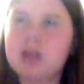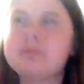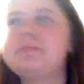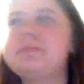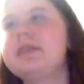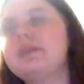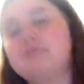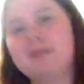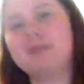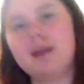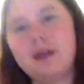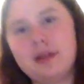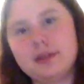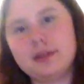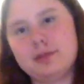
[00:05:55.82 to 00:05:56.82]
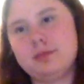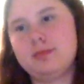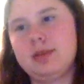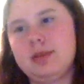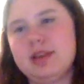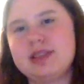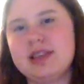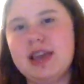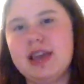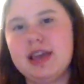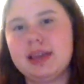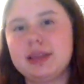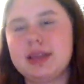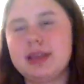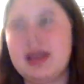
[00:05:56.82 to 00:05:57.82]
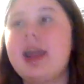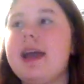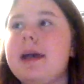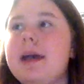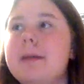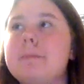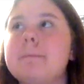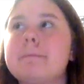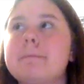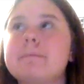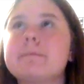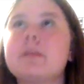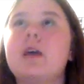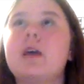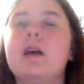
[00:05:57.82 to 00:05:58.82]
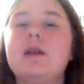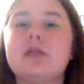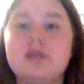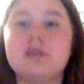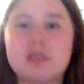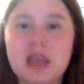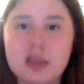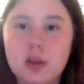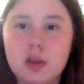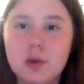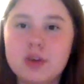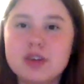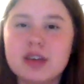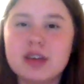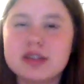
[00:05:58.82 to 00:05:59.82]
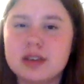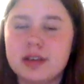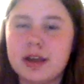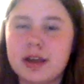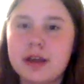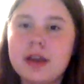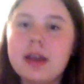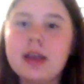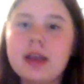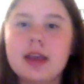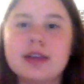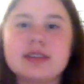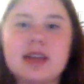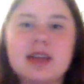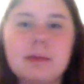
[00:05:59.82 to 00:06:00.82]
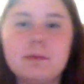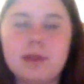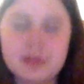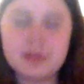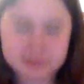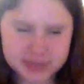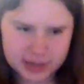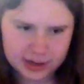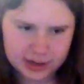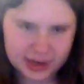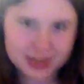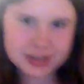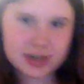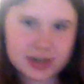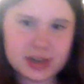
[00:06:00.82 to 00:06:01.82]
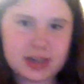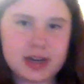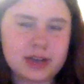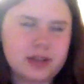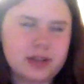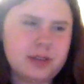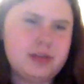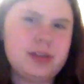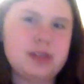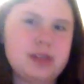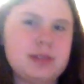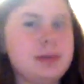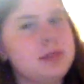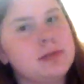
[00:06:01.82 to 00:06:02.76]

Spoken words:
But at World, it's like there's like no hotels near that. Except when I was there, I stayed at the Nickelodeon Suites